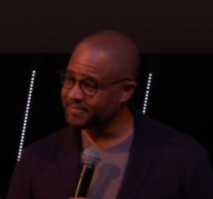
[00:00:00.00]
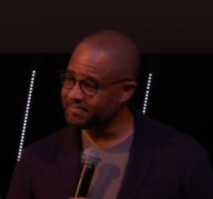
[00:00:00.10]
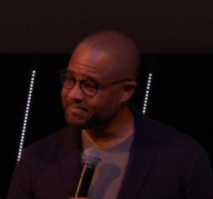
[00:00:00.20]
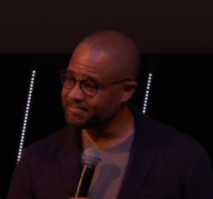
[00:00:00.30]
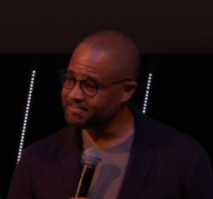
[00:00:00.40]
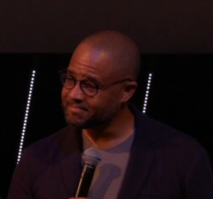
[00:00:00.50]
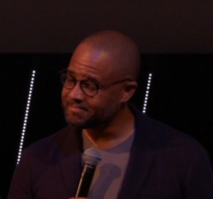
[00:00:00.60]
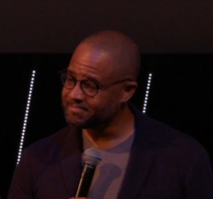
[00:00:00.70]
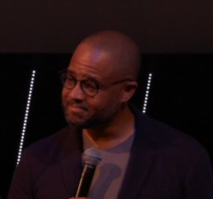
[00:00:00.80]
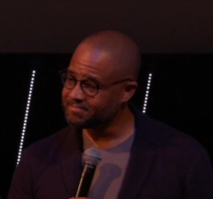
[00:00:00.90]

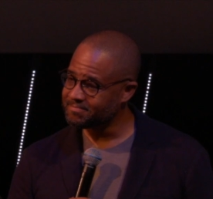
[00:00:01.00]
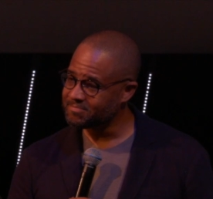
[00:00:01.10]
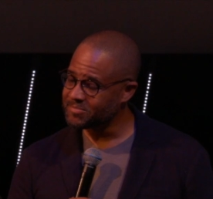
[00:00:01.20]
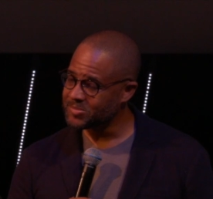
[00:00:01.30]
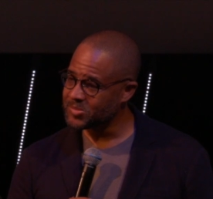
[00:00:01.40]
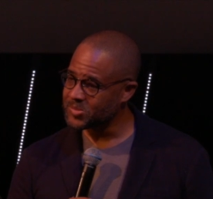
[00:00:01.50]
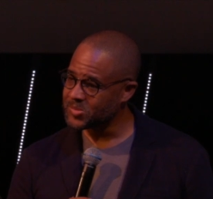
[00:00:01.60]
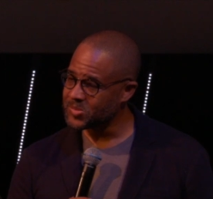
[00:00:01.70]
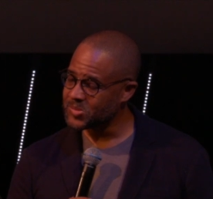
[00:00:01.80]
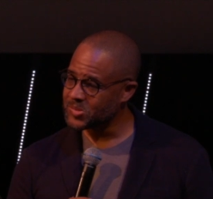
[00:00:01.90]

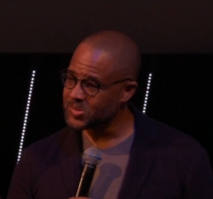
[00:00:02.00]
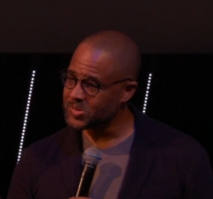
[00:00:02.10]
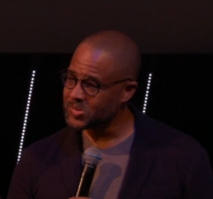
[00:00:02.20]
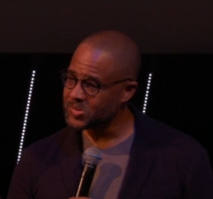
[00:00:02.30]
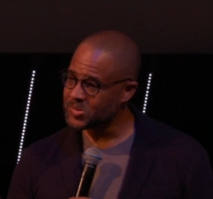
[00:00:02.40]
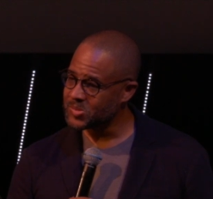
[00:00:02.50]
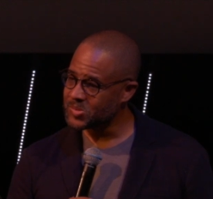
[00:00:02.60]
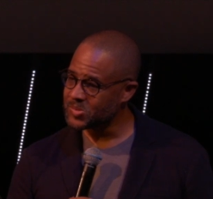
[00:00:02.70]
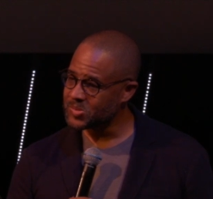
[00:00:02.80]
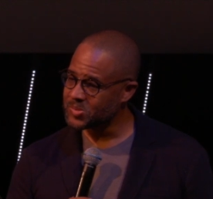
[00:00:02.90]

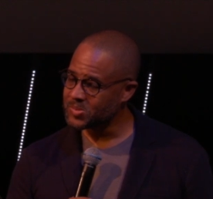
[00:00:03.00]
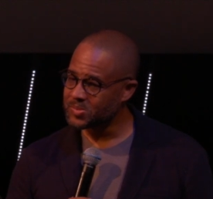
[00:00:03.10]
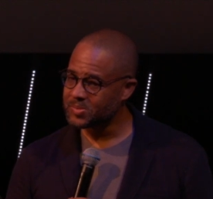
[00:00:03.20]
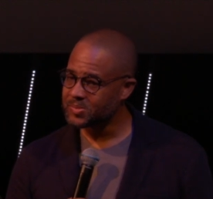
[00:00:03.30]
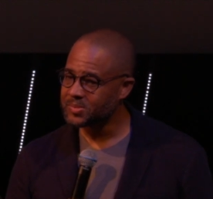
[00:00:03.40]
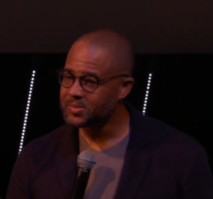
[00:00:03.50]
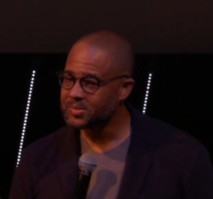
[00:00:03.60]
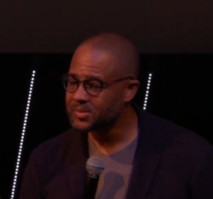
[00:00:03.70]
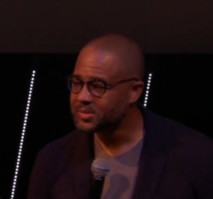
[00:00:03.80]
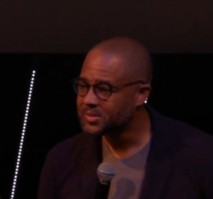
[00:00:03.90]

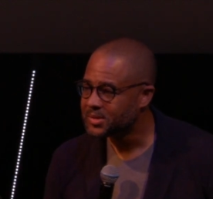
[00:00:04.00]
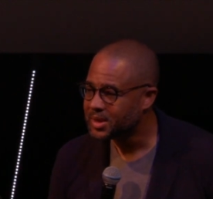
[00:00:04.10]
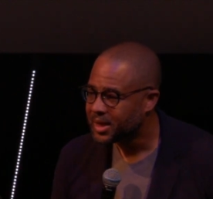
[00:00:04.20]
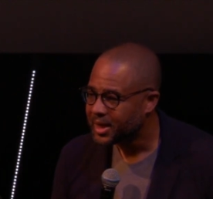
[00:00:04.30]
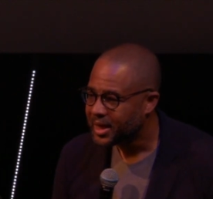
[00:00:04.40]
(silence)